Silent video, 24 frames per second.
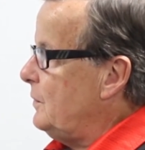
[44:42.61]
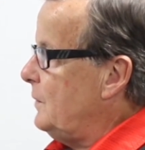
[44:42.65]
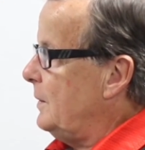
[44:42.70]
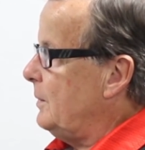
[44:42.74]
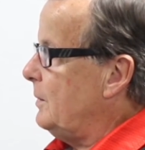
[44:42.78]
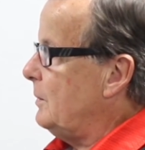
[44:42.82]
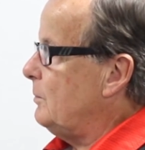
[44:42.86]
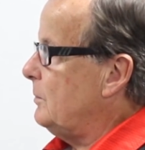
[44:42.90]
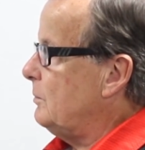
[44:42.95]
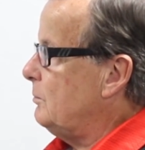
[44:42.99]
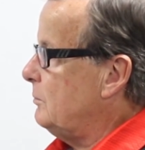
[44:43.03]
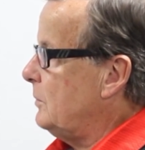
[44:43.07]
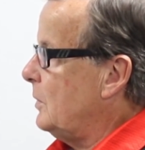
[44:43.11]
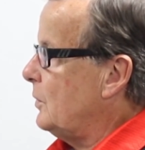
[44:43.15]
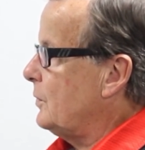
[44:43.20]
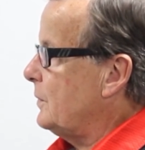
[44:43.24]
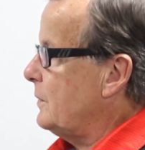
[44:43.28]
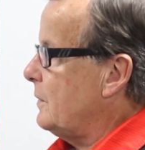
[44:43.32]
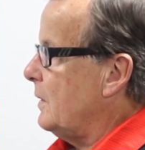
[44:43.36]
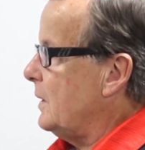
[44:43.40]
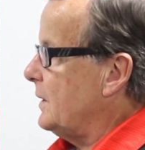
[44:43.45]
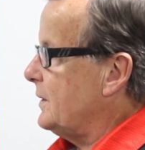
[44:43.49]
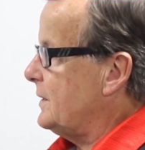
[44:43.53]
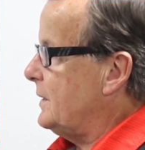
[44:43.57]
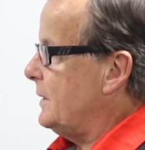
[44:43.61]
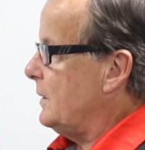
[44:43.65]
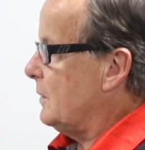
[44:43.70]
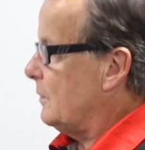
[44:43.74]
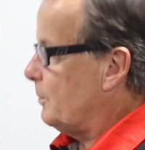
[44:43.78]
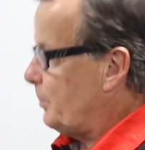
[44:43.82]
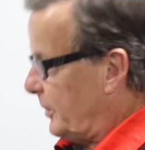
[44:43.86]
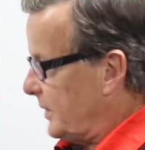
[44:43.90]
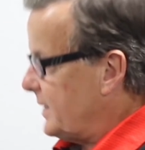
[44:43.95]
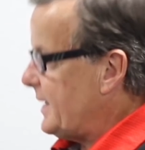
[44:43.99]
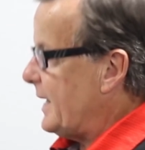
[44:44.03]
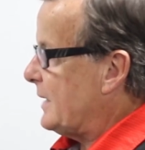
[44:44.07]
in motocross gear,
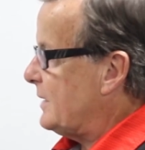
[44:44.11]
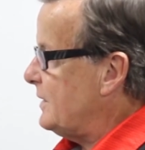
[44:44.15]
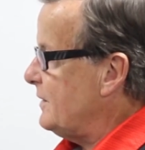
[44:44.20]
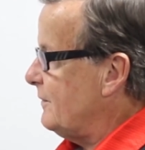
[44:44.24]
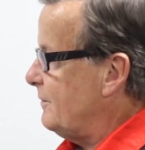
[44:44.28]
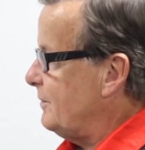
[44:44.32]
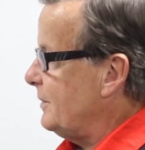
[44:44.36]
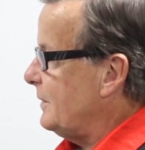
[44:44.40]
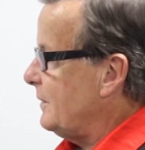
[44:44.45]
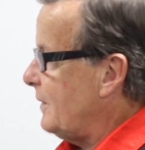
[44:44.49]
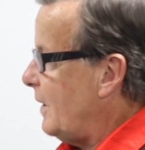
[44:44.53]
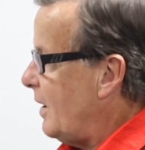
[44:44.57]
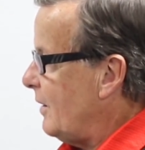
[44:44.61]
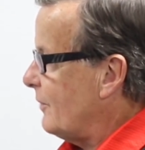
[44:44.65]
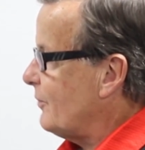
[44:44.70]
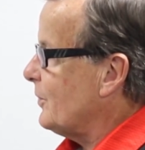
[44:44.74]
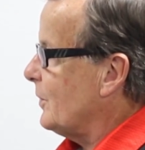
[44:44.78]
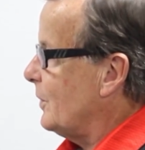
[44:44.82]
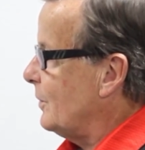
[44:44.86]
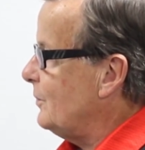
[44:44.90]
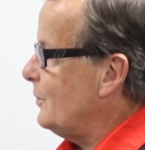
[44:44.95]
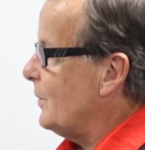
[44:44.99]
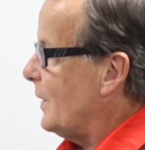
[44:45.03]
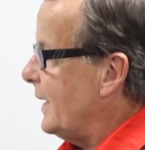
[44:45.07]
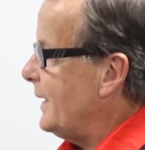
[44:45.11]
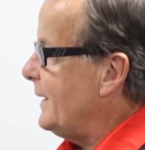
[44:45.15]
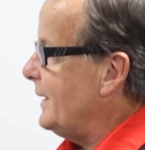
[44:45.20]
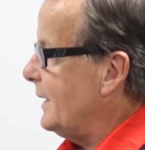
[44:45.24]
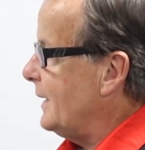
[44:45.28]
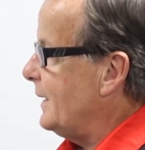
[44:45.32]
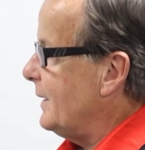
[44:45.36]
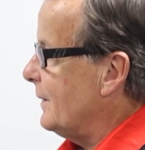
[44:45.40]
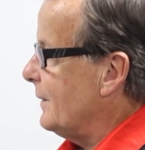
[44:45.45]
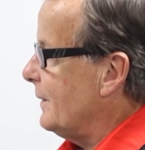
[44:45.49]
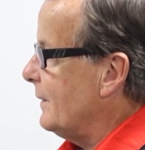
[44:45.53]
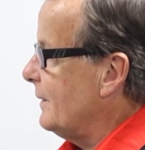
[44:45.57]
protective off-road riding
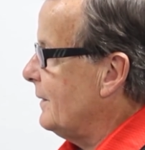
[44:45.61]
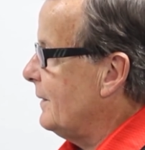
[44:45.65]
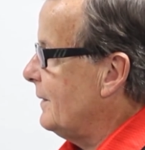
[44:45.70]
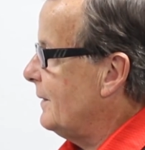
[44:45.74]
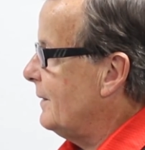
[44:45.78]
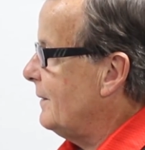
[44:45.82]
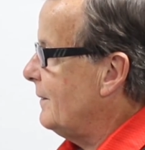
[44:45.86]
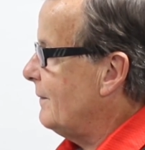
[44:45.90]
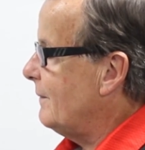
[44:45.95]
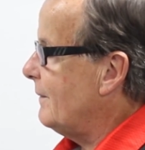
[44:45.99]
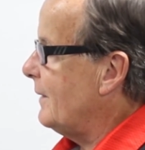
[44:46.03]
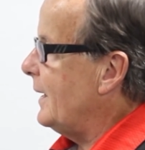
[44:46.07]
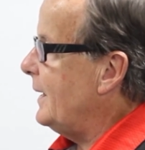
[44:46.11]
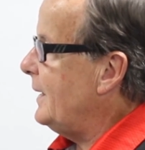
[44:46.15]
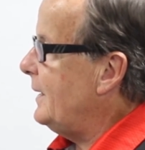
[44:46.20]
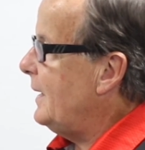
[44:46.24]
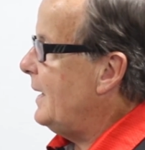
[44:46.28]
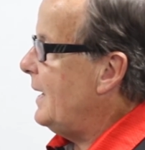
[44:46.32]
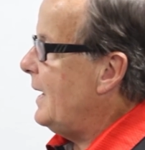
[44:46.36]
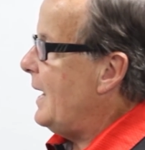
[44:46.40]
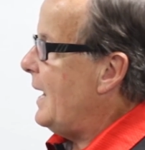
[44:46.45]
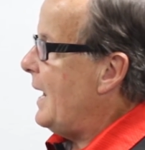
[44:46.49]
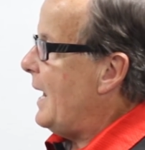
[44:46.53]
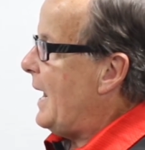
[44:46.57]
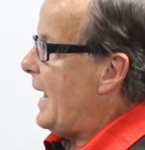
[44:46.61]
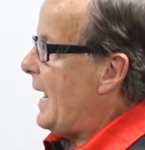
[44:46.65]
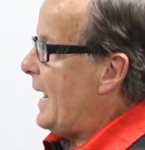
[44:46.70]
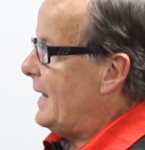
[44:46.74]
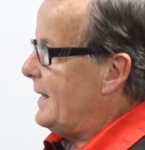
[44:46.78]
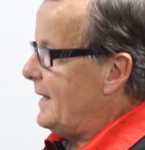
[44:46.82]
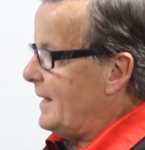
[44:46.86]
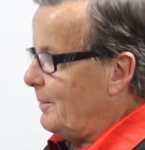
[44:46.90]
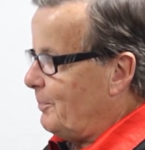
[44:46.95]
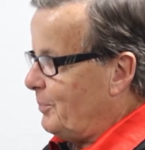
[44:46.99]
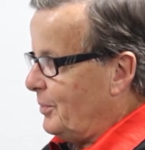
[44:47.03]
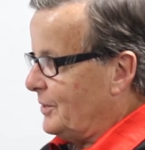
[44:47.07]
gear, right?
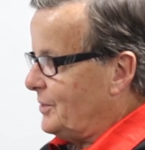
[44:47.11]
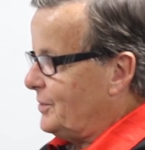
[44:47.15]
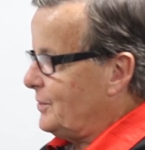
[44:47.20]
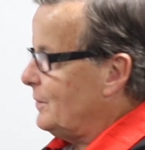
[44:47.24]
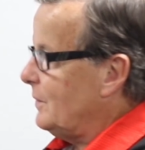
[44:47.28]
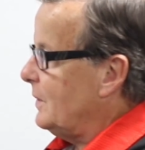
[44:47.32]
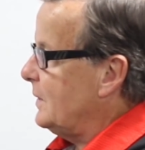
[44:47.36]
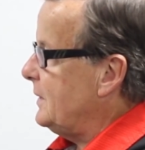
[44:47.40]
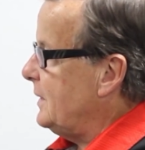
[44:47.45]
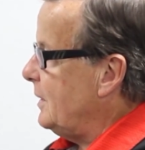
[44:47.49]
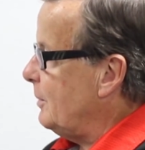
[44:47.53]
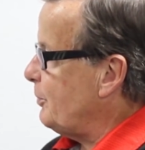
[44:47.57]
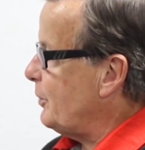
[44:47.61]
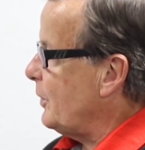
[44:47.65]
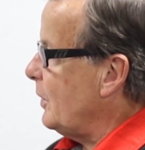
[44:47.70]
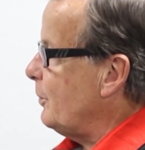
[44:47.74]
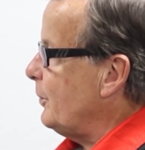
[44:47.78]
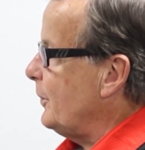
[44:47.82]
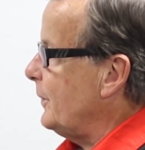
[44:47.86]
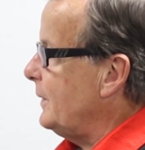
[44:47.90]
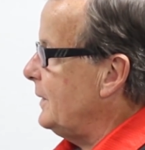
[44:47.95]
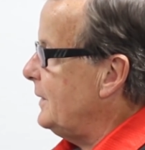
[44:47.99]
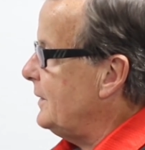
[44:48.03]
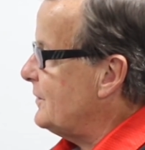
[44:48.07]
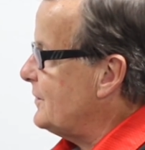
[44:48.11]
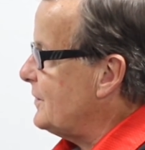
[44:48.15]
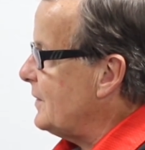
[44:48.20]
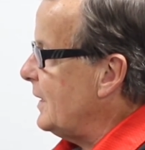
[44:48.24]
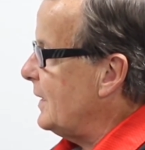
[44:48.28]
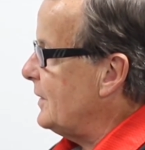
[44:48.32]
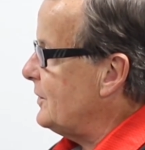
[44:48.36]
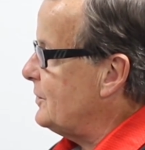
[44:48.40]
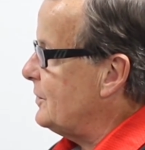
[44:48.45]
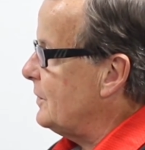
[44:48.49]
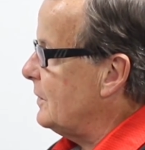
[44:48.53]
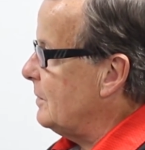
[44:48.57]
And they put you on the appropriate
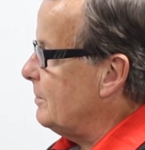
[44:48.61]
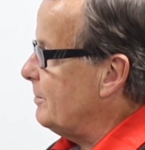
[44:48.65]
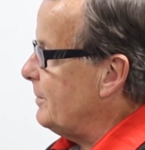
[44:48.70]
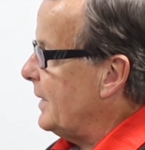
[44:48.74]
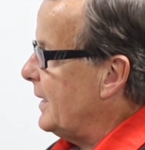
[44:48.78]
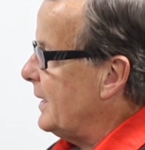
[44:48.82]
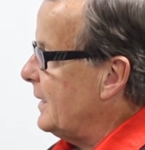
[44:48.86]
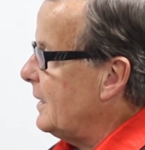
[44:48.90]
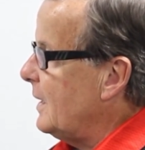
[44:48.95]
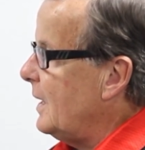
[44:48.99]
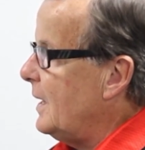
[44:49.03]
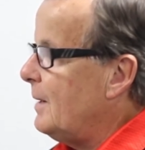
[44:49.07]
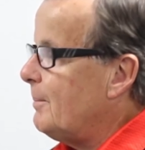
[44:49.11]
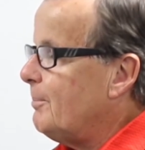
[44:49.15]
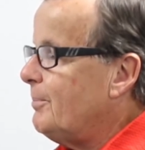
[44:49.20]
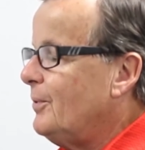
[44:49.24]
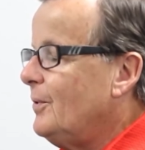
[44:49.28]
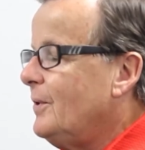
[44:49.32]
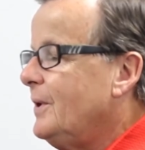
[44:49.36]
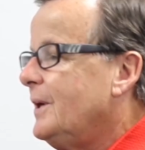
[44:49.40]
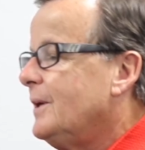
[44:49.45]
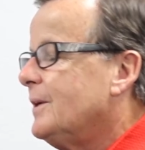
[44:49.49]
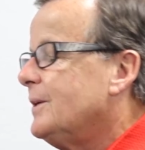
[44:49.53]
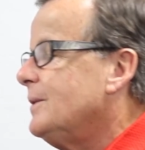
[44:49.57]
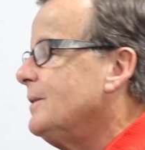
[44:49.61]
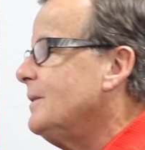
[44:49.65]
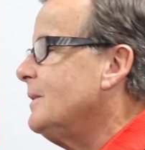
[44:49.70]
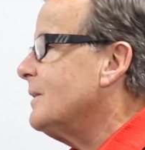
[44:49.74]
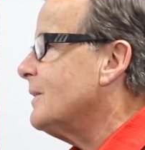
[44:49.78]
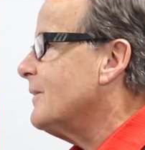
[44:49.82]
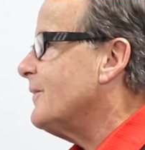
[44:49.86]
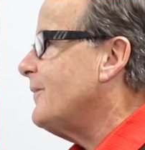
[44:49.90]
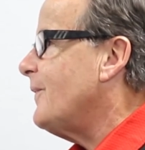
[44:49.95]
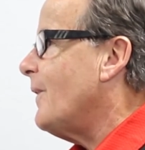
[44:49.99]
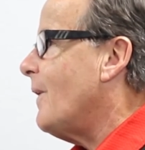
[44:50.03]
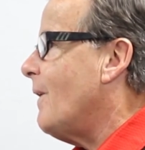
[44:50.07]
size dirt bike. And boy, are you
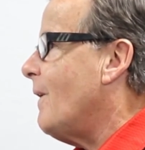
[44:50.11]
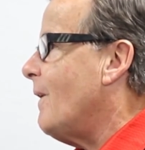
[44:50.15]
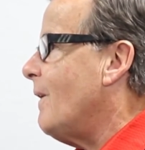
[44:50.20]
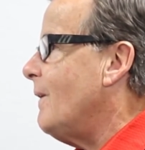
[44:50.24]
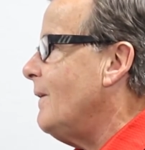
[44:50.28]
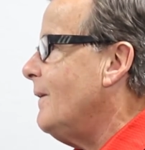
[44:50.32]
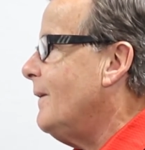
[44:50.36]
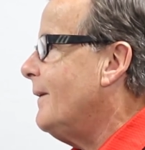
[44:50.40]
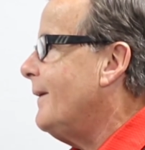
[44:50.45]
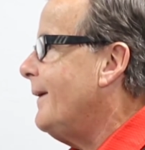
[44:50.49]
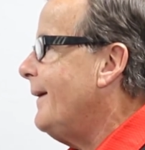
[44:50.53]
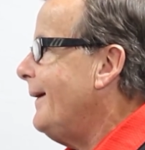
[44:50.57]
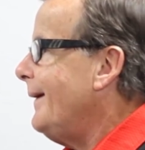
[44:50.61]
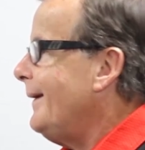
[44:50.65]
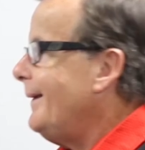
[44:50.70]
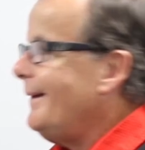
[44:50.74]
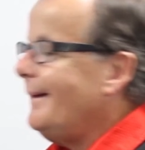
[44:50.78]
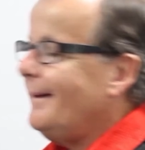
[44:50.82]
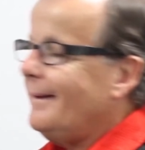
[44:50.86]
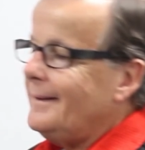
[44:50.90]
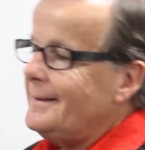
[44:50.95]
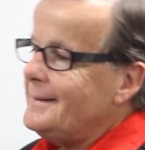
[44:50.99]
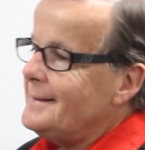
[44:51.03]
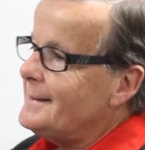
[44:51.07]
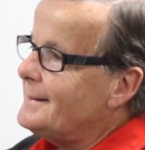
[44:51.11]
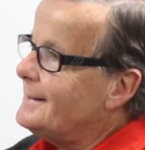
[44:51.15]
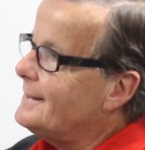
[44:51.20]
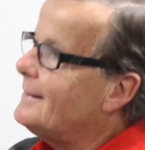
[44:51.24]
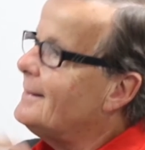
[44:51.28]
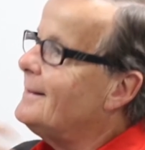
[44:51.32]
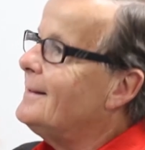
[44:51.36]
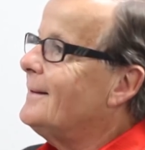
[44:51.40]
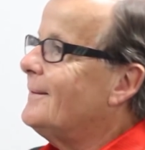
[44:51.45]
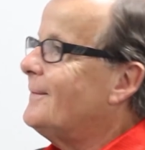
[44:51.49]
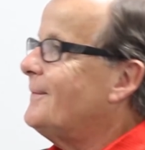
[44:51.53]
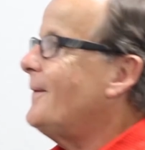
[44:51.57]
going to fall. You're just
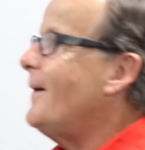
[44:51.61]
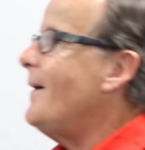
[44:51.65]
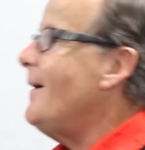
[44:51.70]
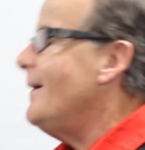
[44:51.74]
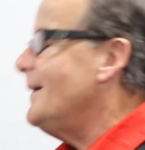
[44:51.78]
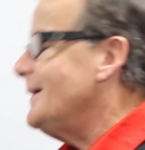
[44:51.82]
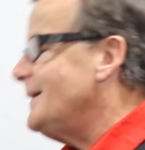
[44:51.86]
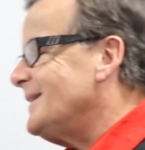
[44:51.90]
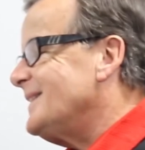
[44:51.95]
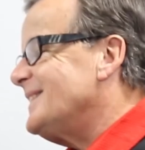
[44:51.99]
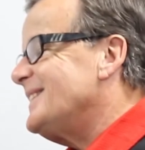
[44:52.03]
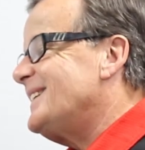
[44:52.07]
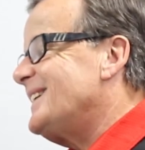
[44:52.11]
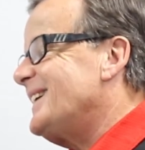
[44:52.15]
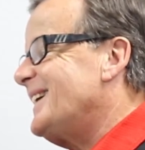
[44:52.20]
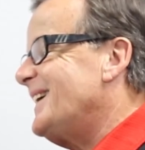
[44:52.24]
going to fall, and you're going to